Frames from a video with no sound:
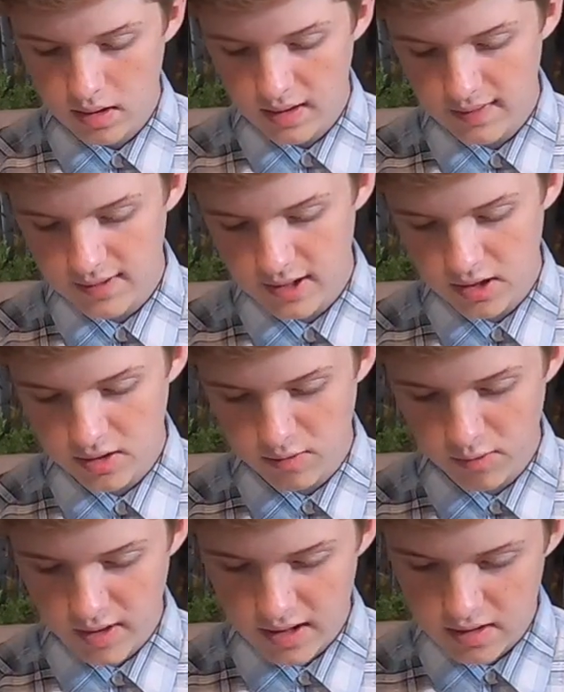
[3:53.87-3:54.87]

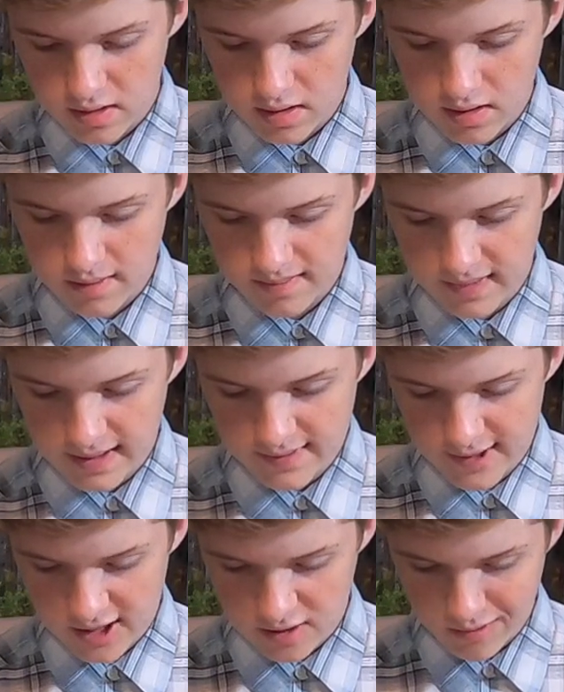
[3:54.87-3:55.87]
aviation weather,
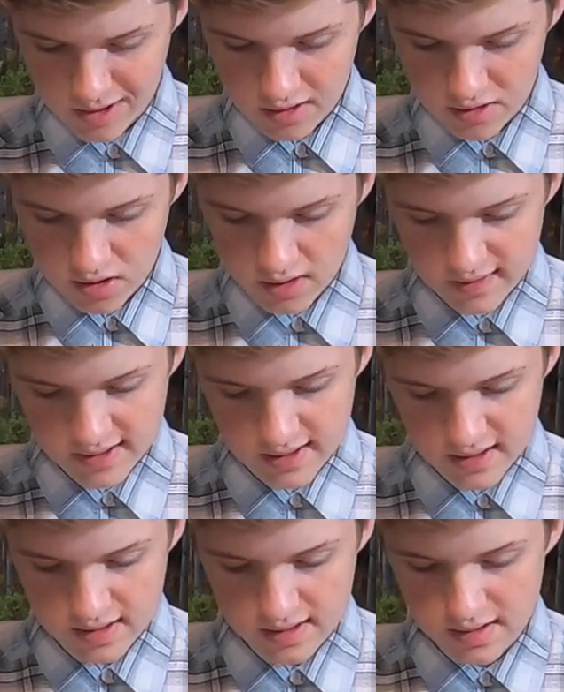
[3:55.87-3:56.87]
aviation weather
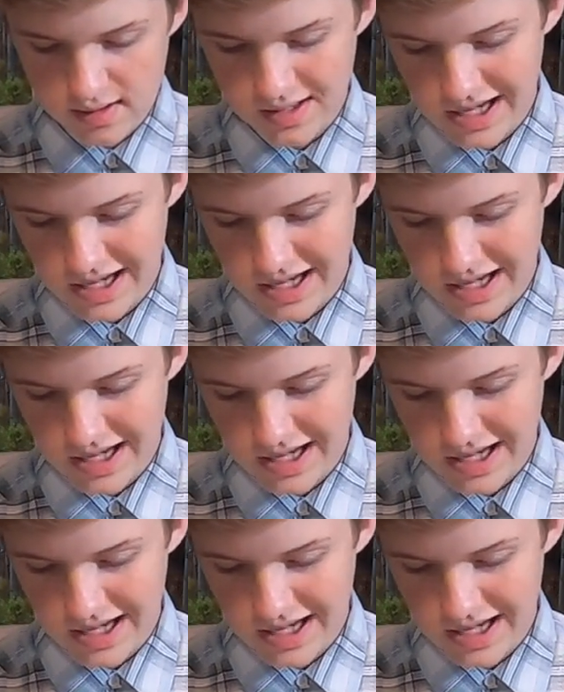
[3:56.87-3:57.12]
services,